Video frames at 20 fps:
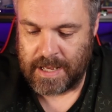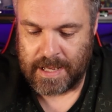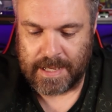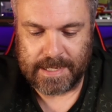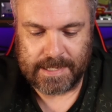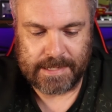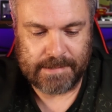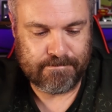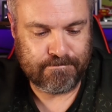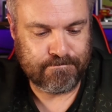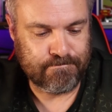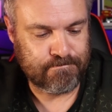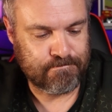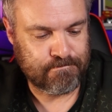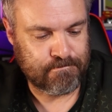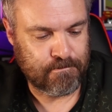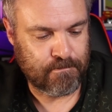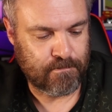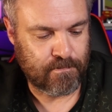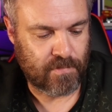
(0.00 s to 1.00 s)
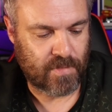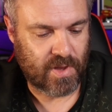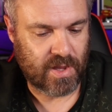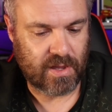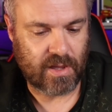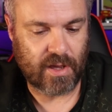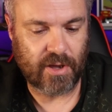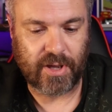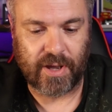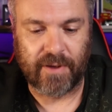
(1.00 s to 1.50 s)
Um,
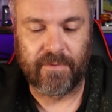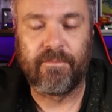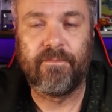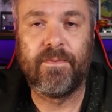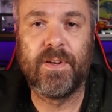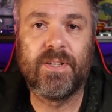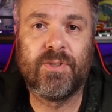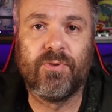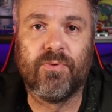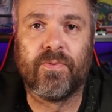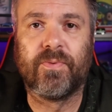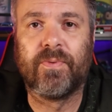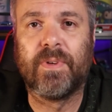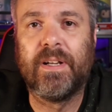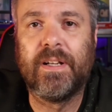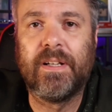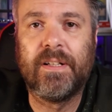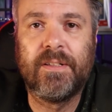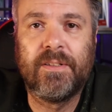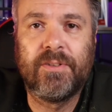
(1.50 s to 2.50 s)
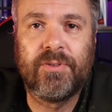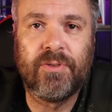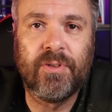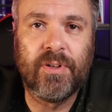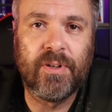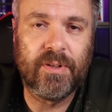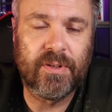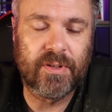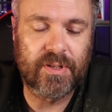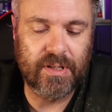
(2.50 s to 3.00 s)
okay, first off, uh,
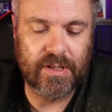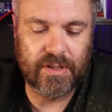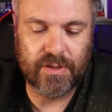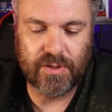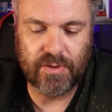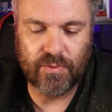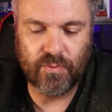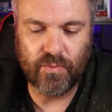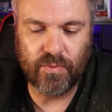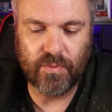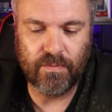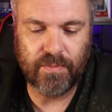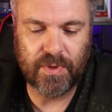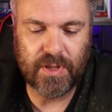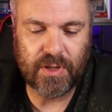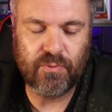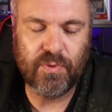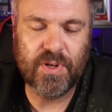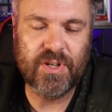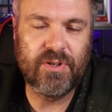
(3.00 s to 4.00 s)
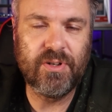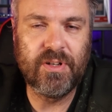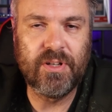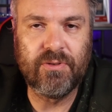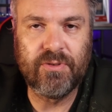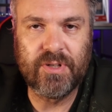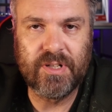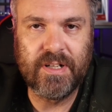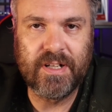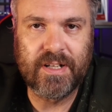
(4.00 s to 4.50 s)
the question
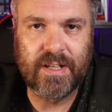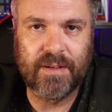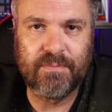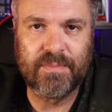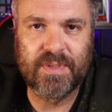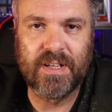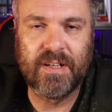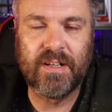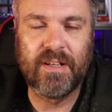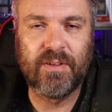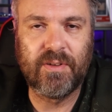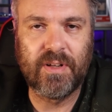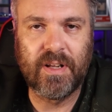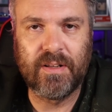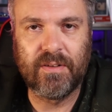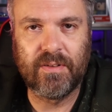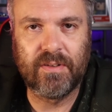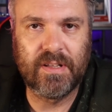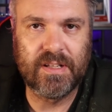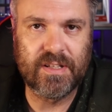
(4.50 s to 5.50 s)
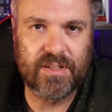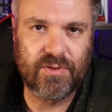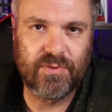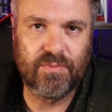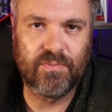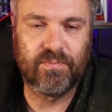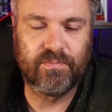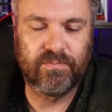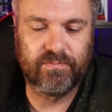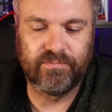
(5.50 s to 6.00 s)
usually comes in, and, and this
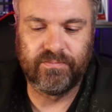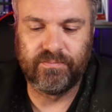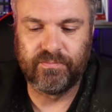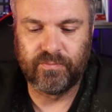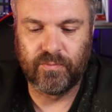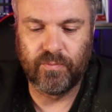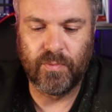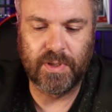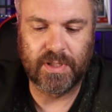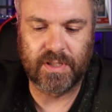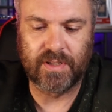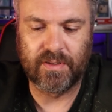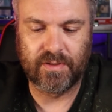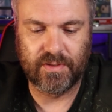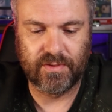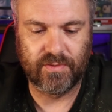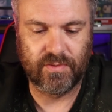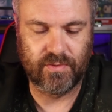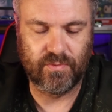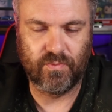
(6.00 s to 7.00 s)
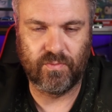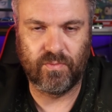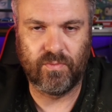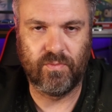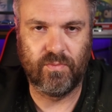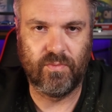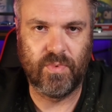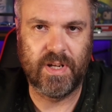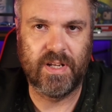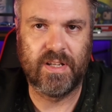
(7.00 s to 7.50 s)
is what's,
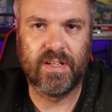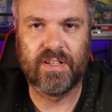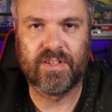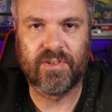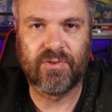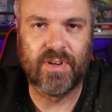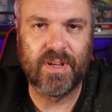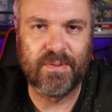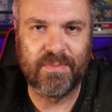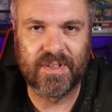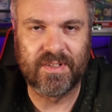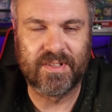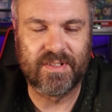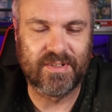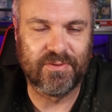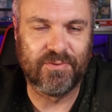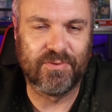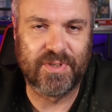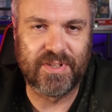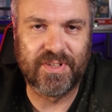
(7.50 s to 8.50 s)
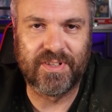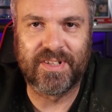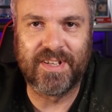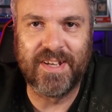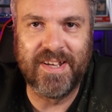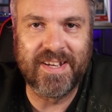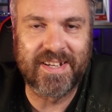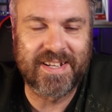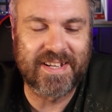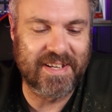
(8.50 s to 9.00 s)
where disagreements also
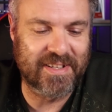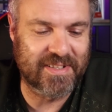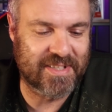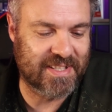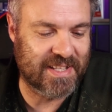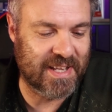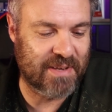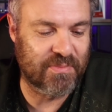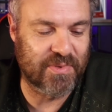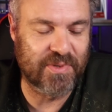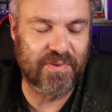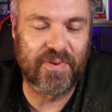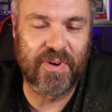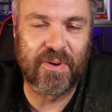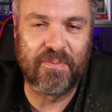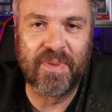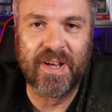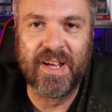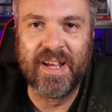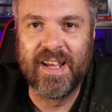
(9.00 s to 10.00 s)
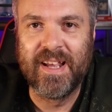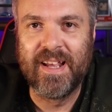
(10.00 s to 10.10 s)
stems from.